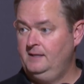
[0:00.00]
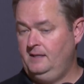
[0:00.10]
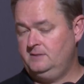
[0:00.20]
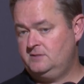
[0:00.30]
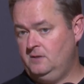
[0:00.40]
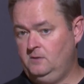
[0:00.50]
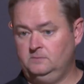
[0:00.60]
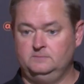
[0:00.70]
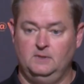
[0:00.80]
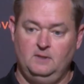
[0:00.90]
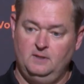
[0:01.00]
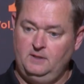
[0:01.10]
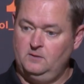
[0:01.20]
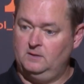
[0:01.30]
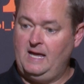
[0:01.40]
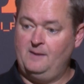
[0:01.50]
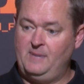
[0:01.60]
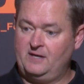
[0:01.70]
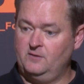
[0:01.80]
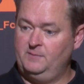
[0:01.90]
And so, you know, a
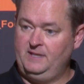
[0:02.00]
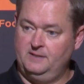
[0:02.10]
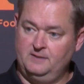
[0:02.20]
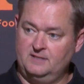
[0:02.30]
linebacker being